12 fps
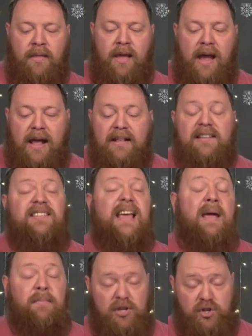And the
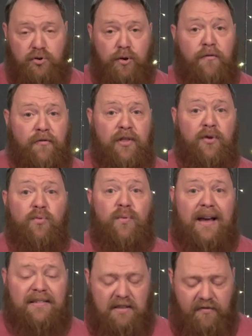same is true for the
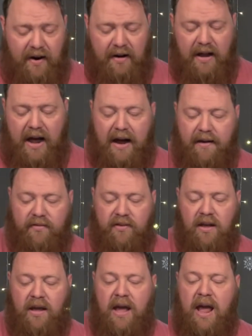rest of our lives.
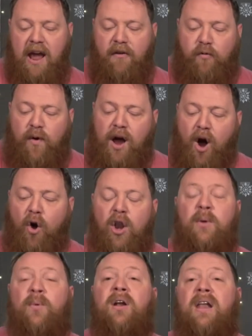If we
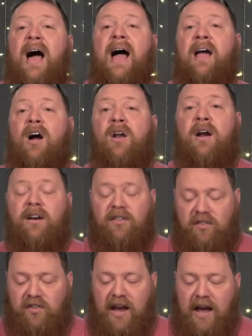only rely on
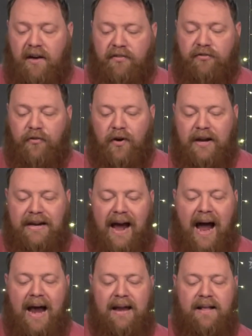ourselves for
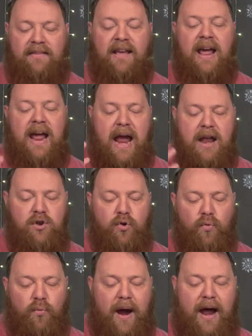guidance and
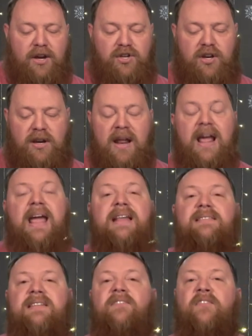direction in
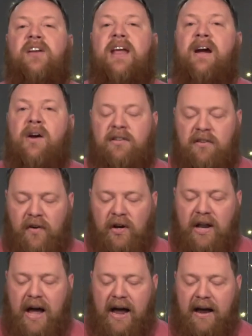different areas of our
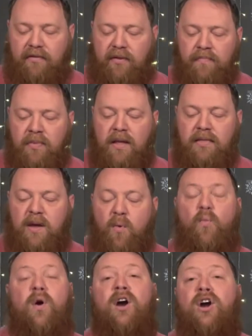lives, then
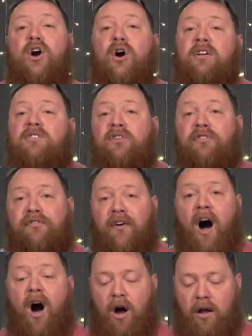we're going to
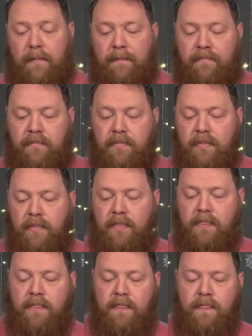fall.
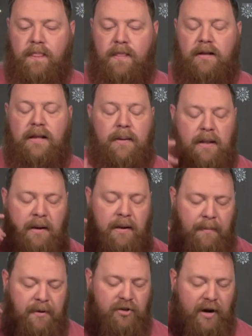
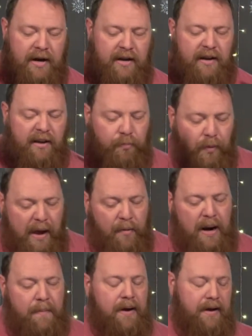Let me try to explain what
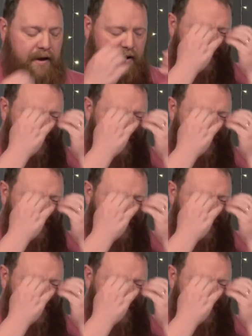I mean here.